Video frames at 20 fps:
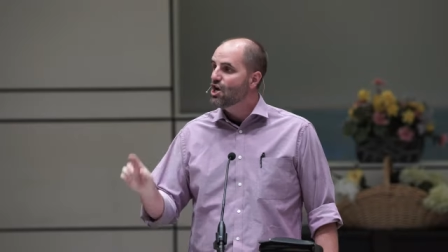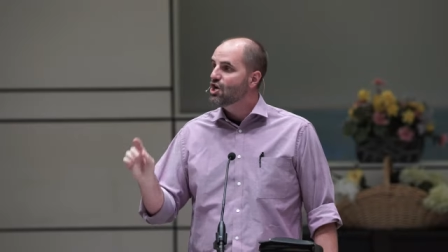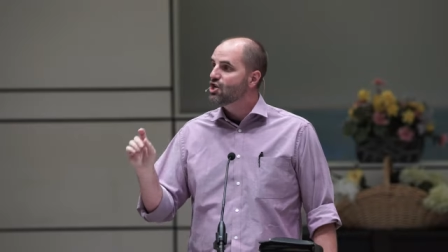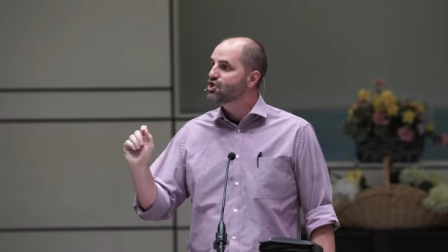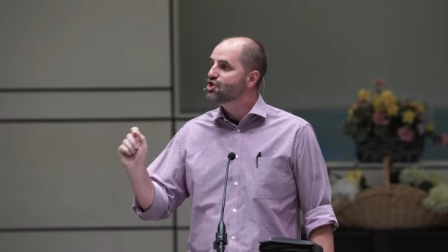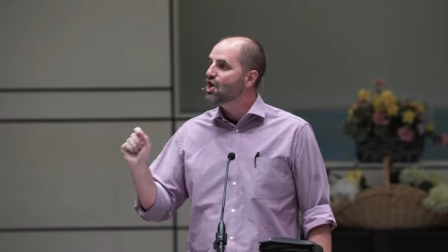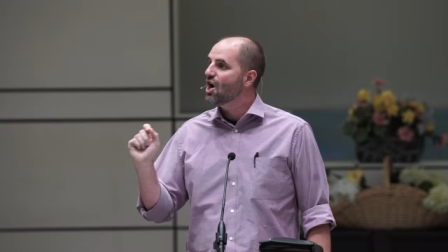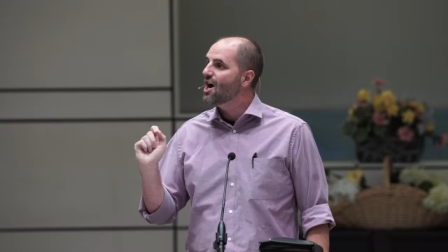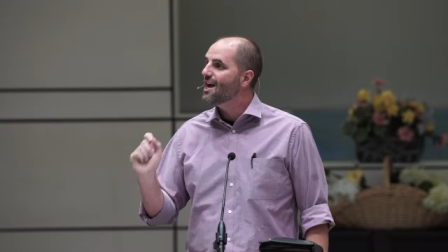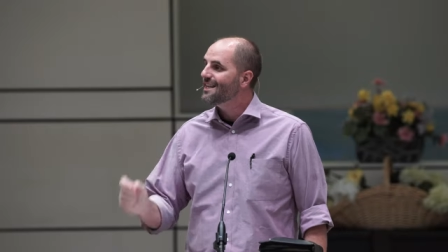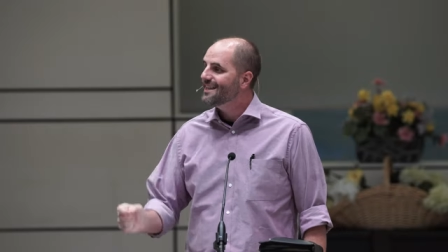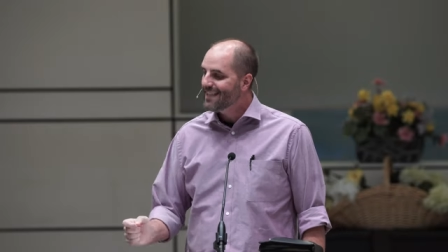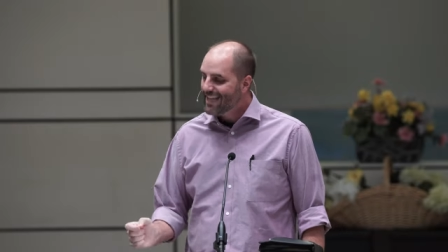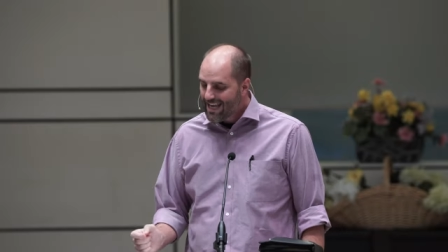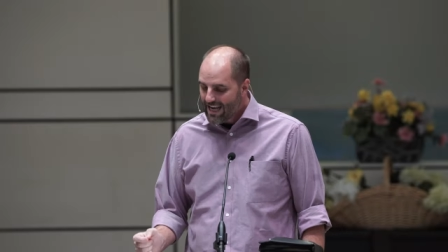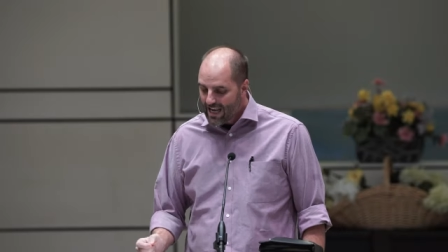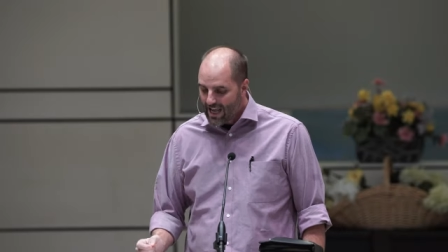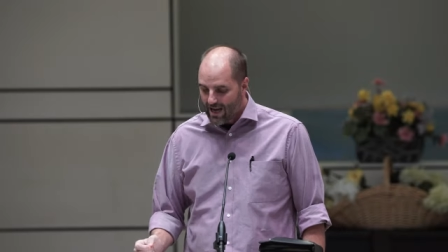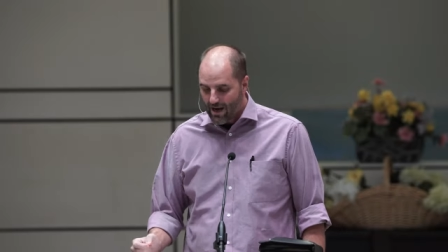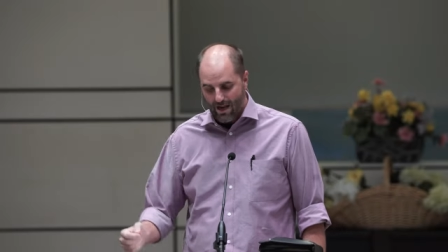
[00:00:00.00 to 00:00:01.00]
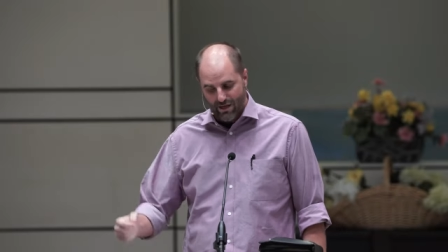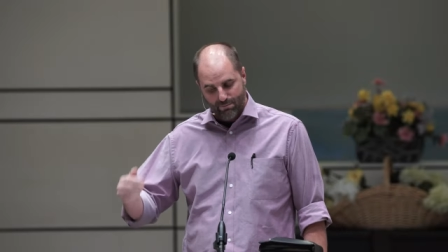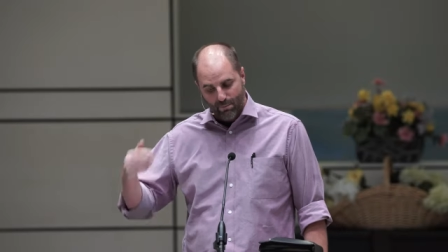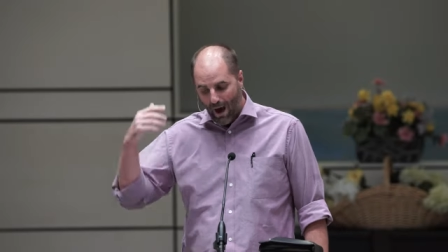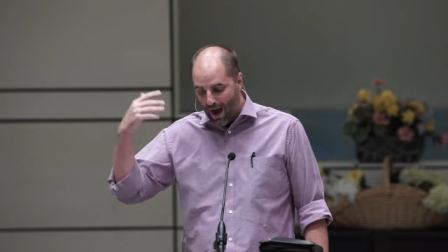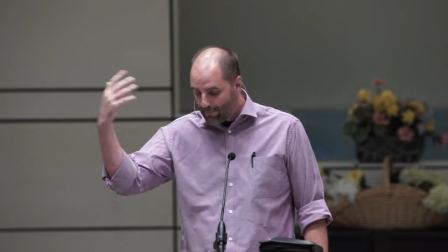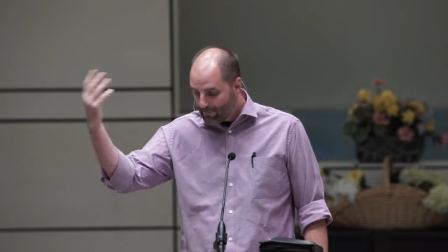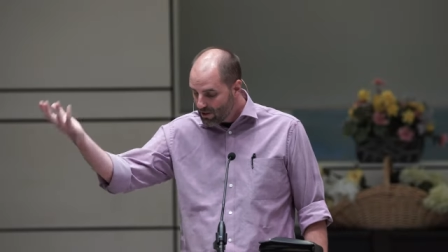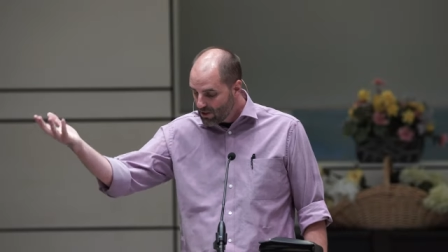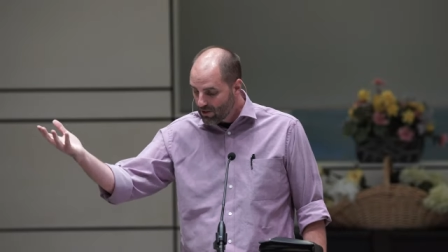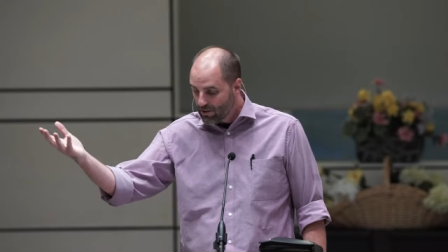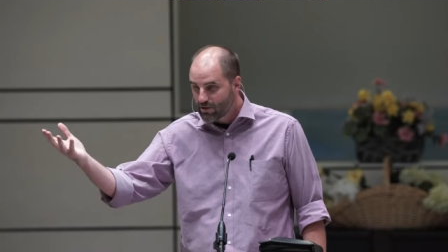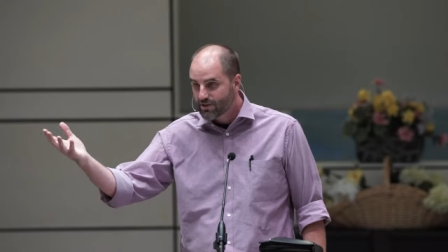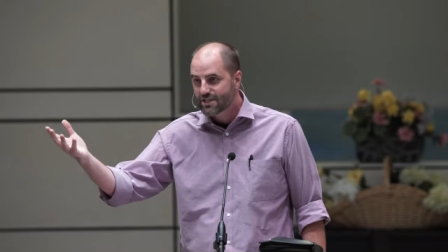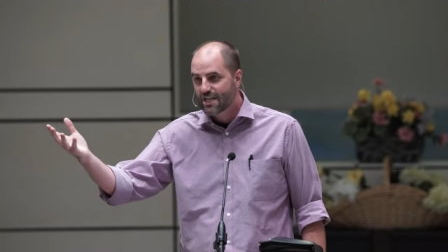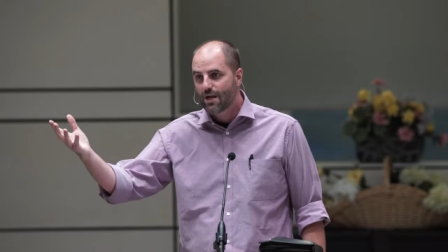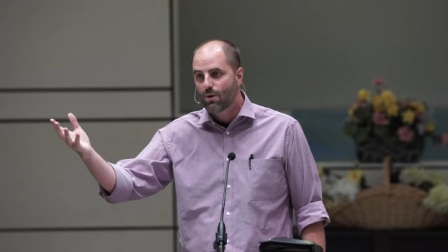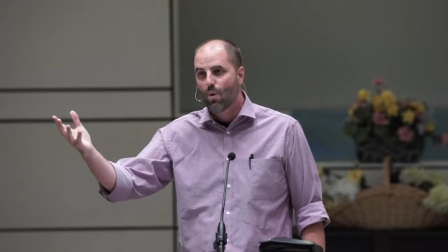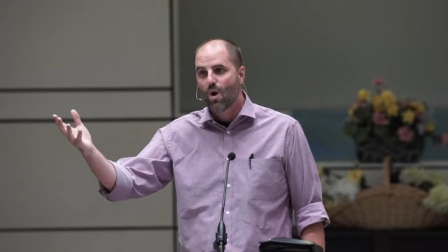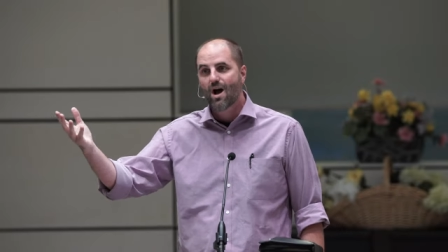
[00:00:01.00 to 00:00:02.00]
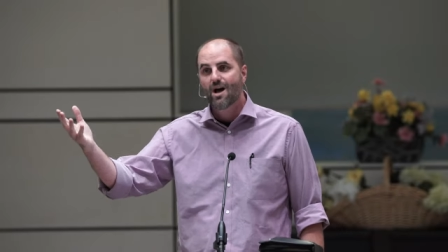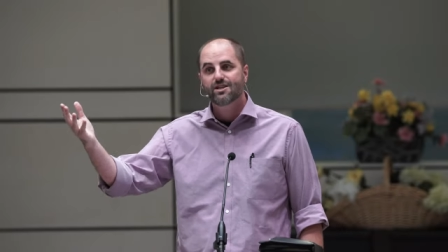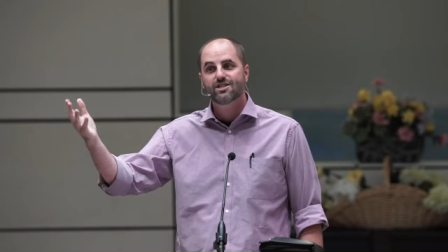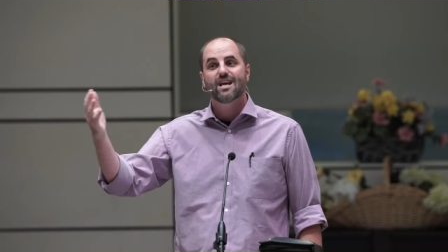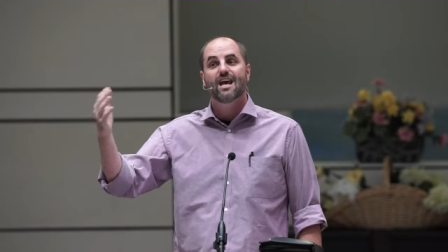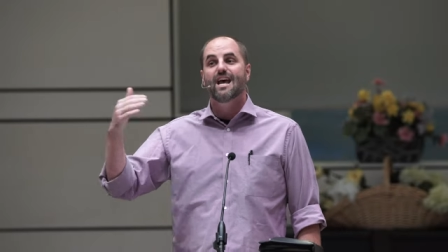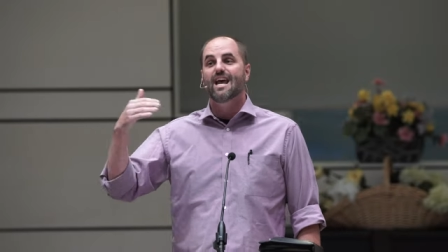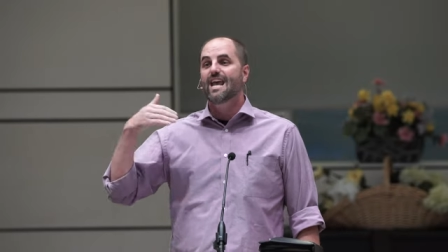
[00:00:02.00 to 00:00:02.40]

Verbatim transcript: John Lennon, as popular as he was,